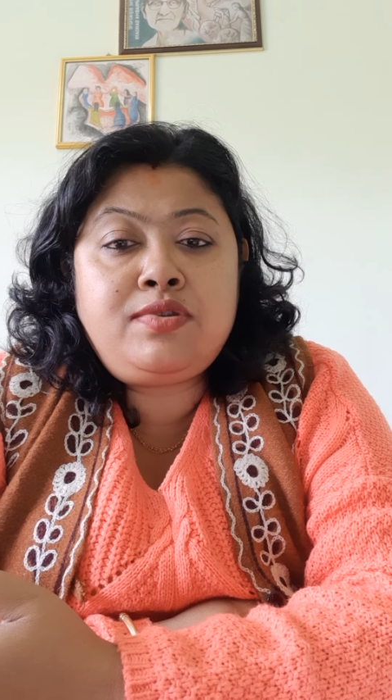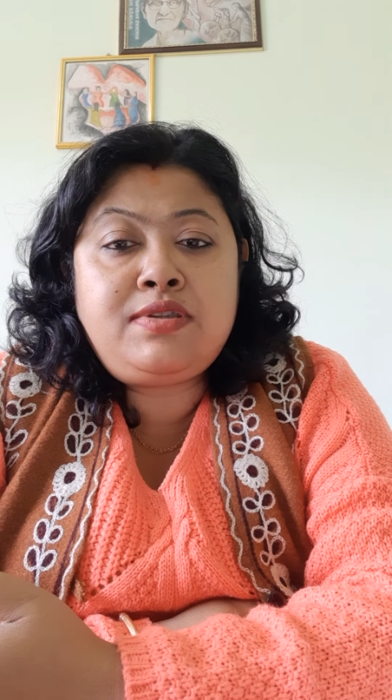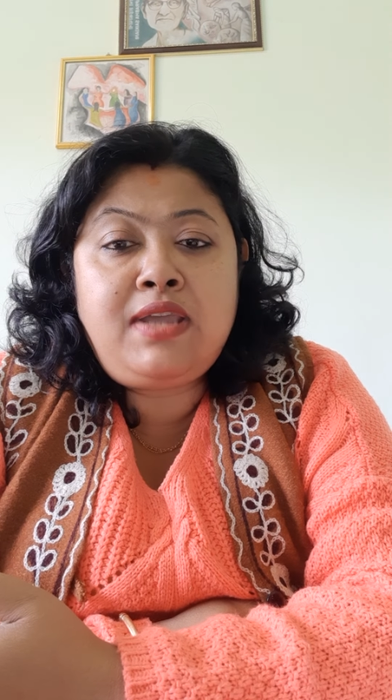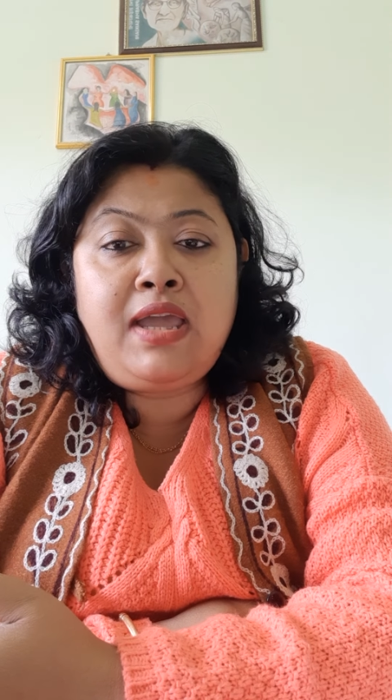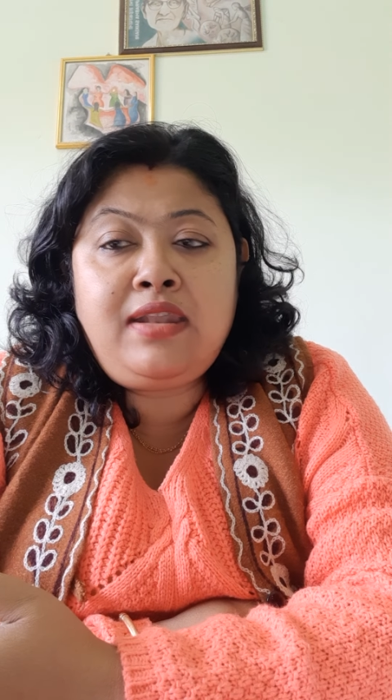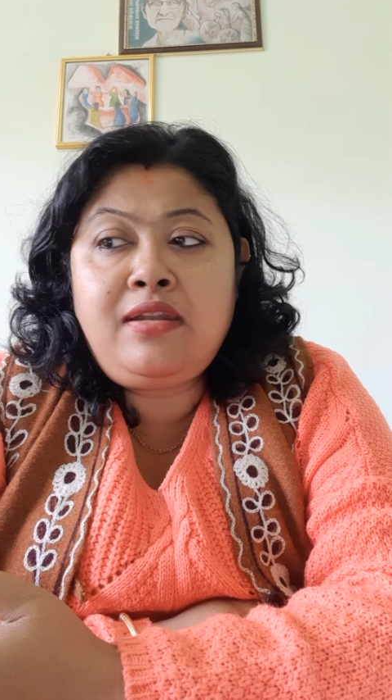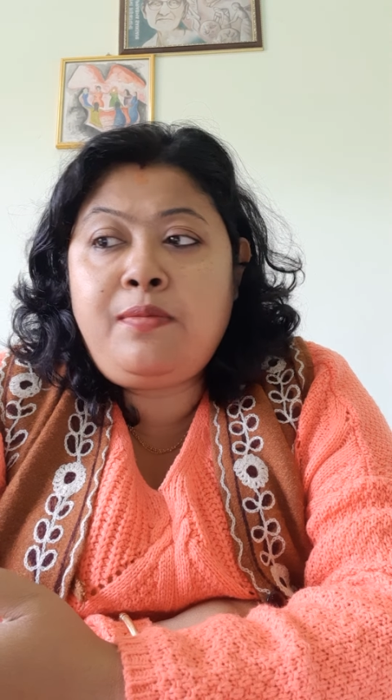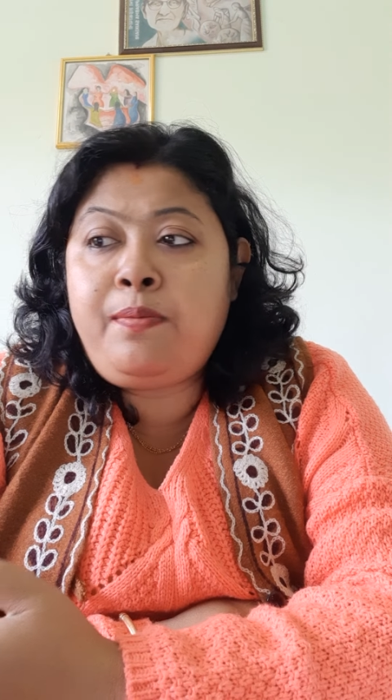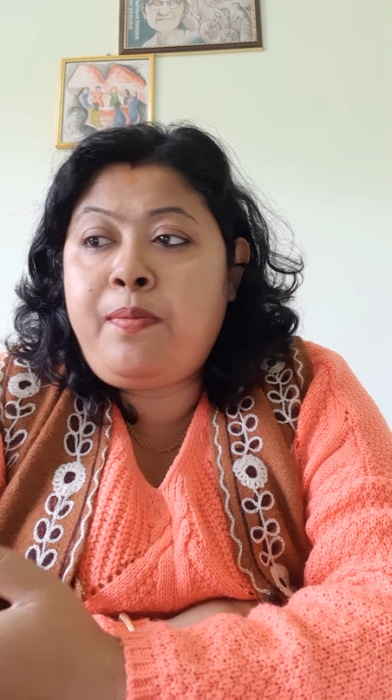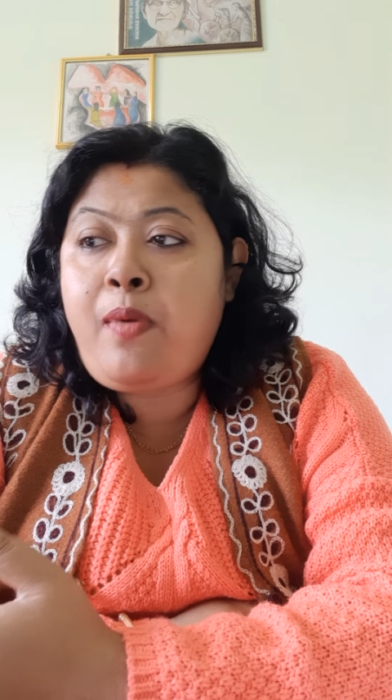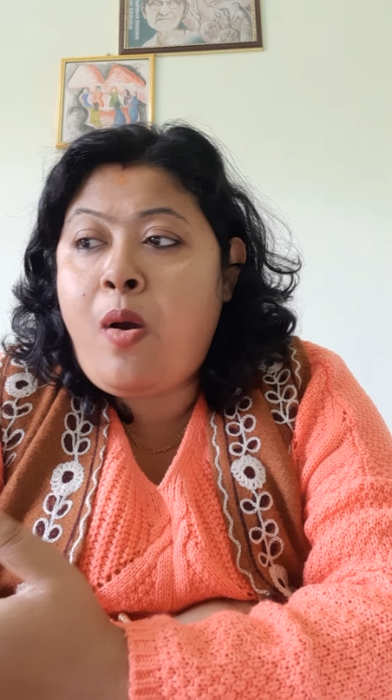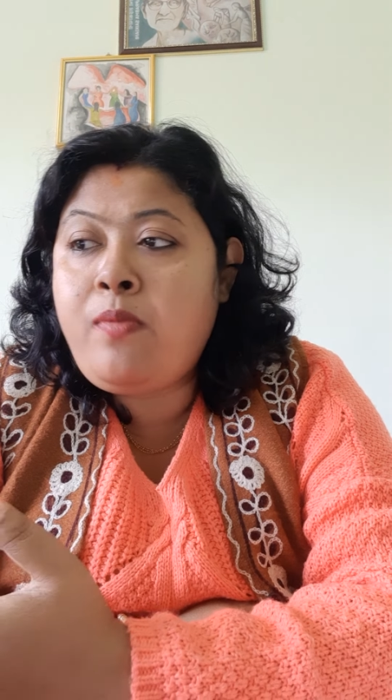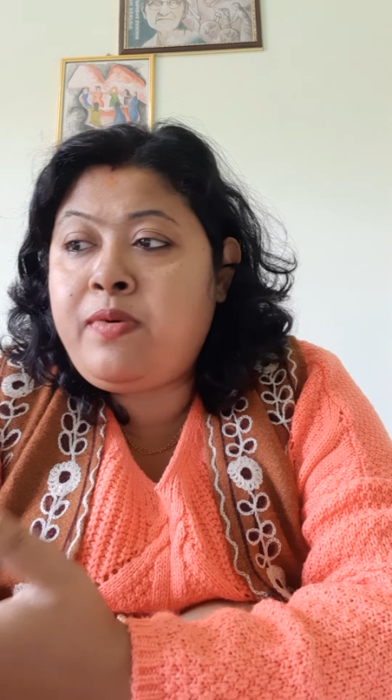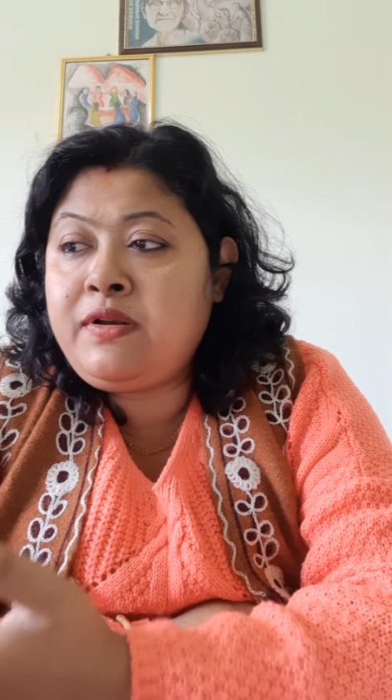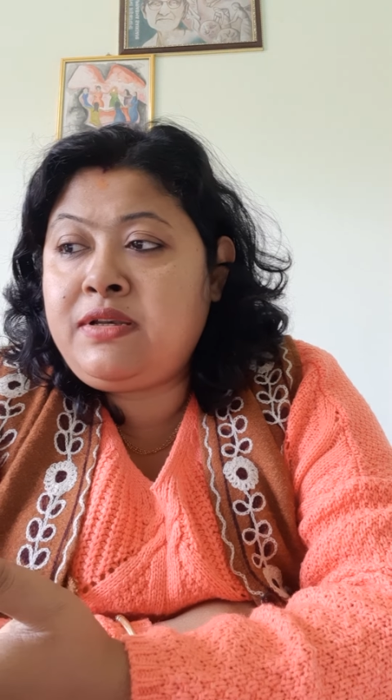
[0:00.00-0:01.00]
to say that
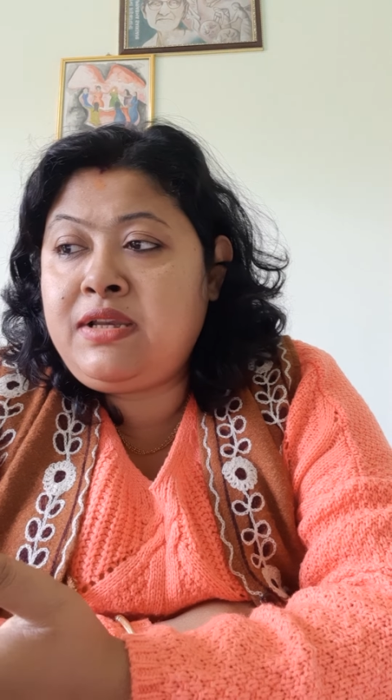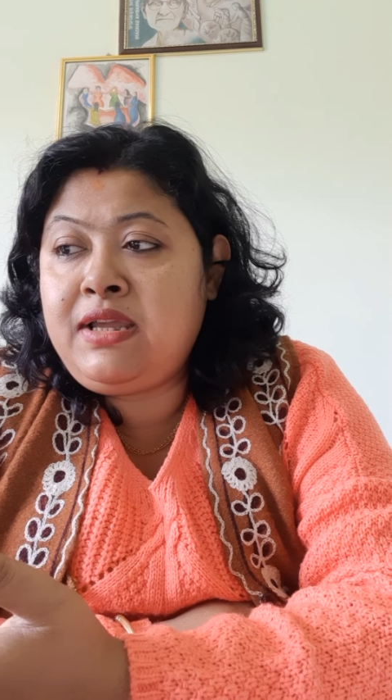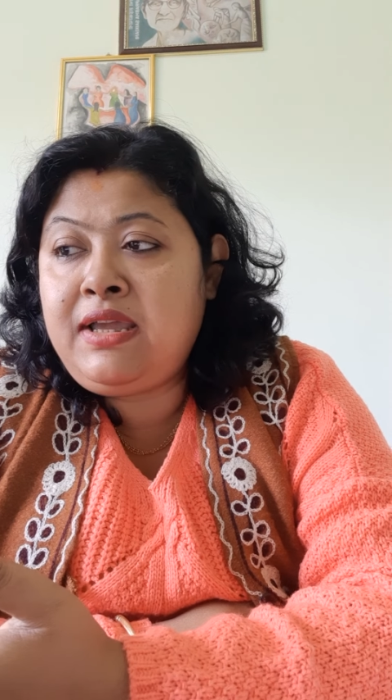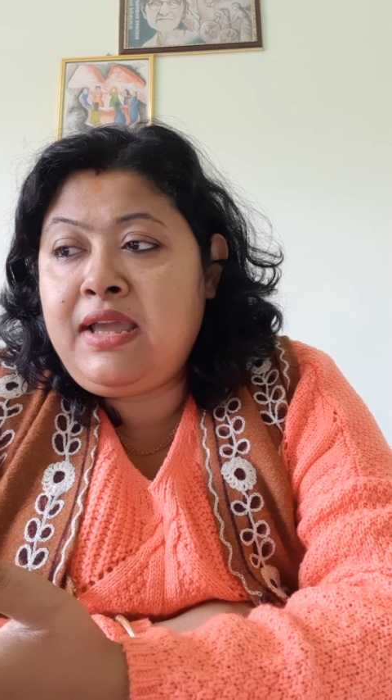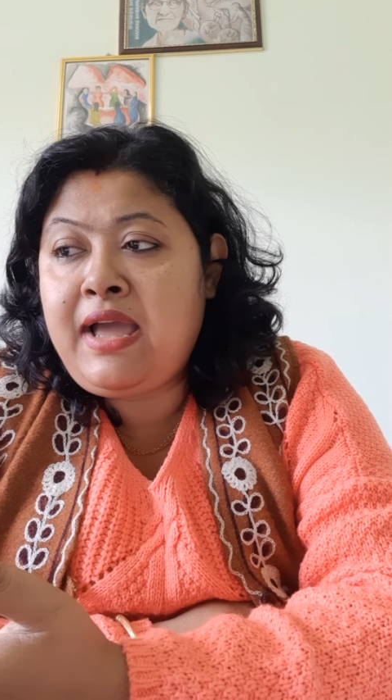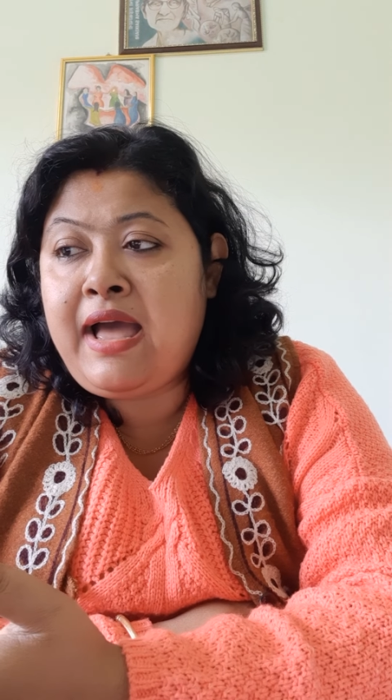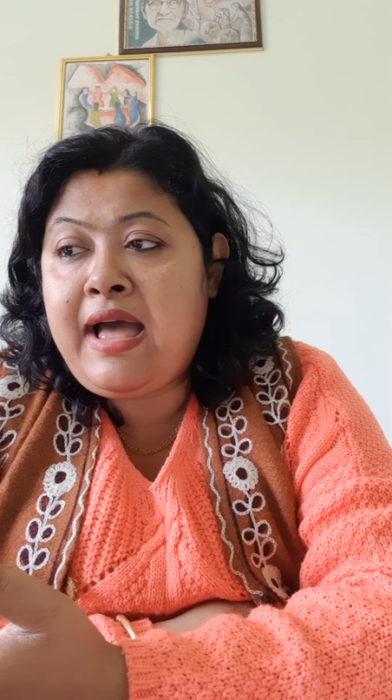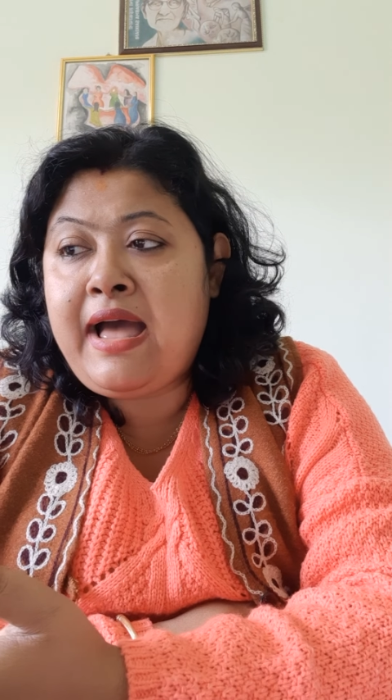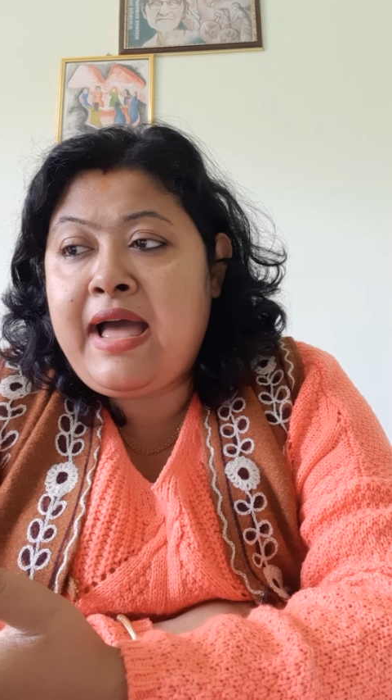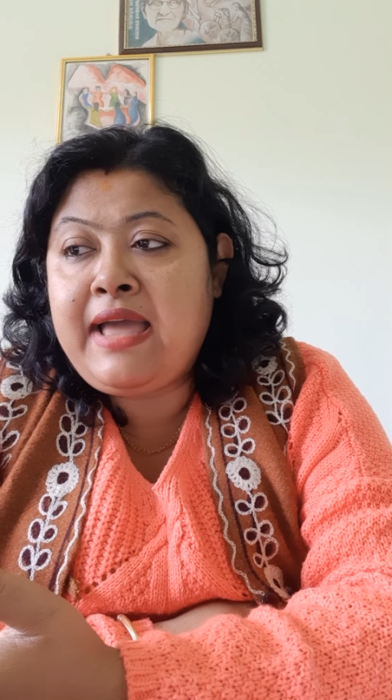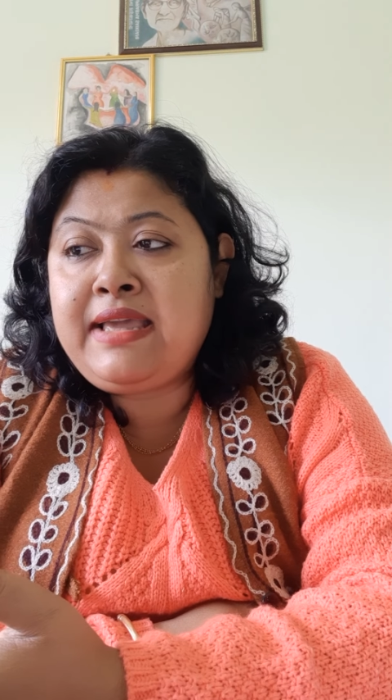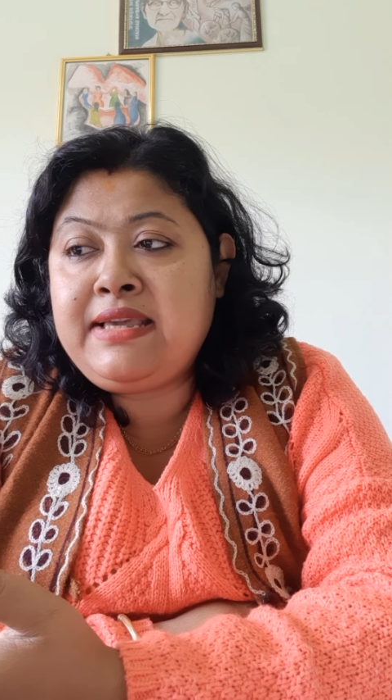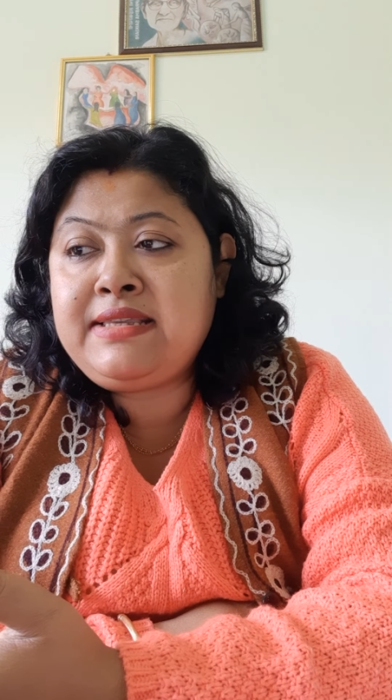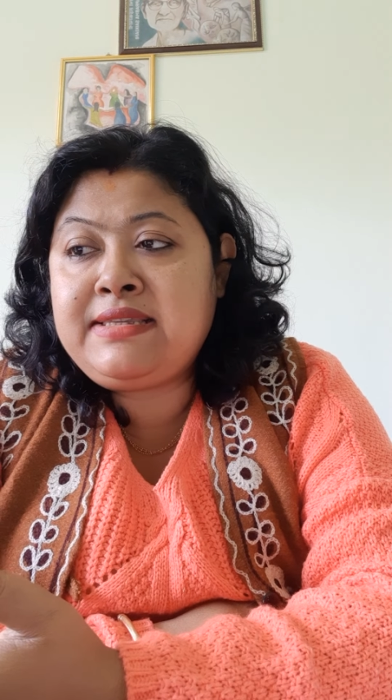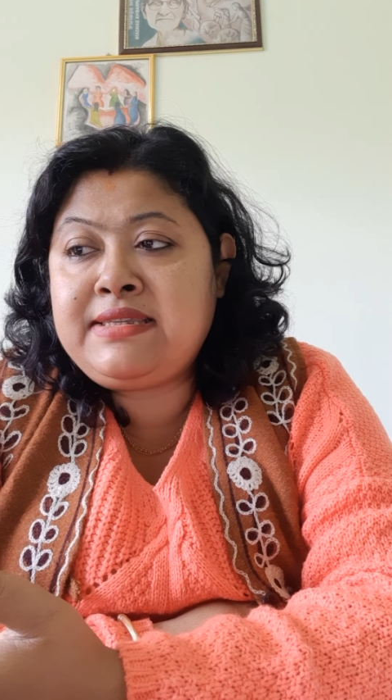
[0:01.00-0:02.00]
poverty
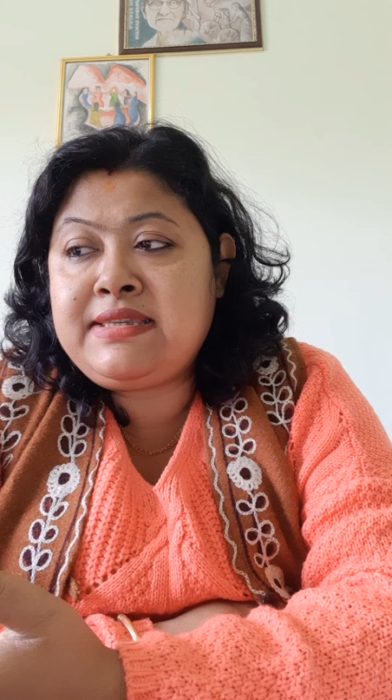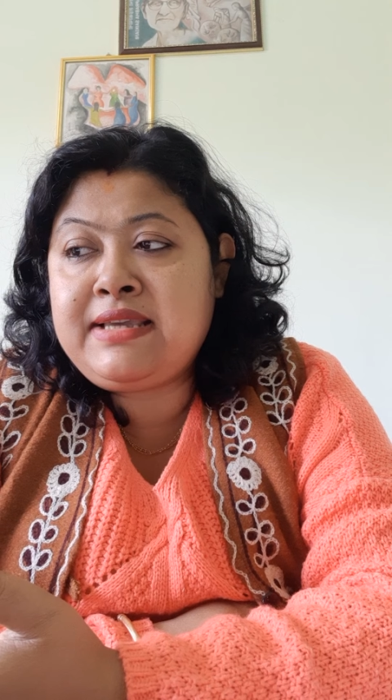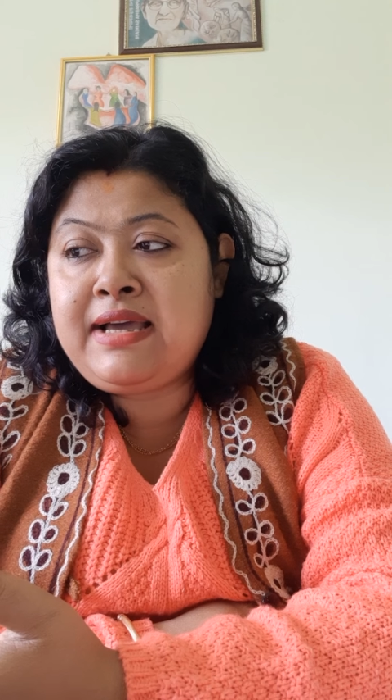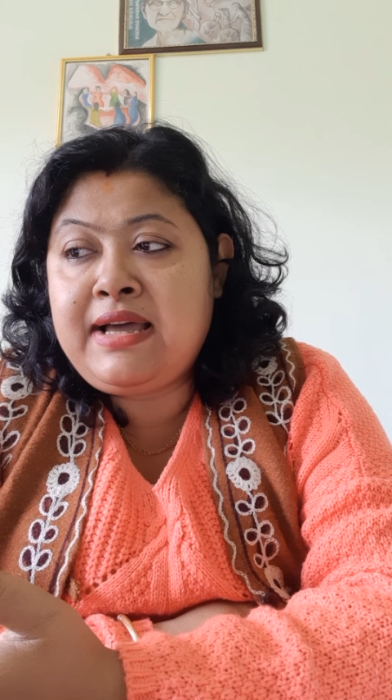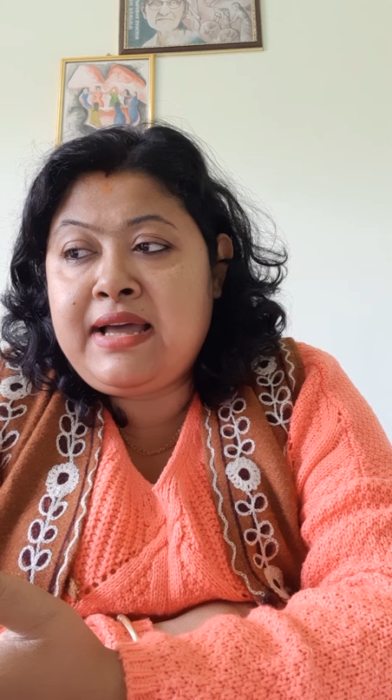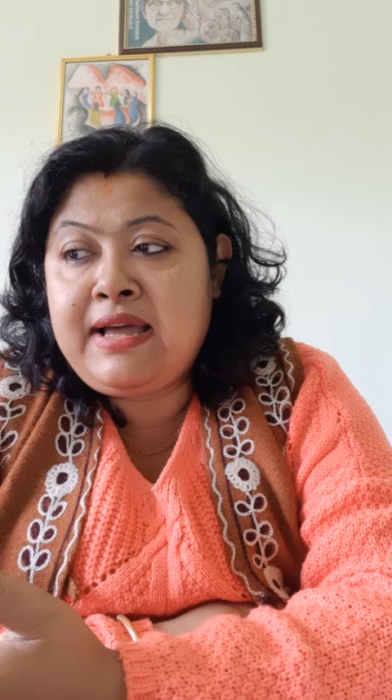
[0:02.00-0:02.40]
is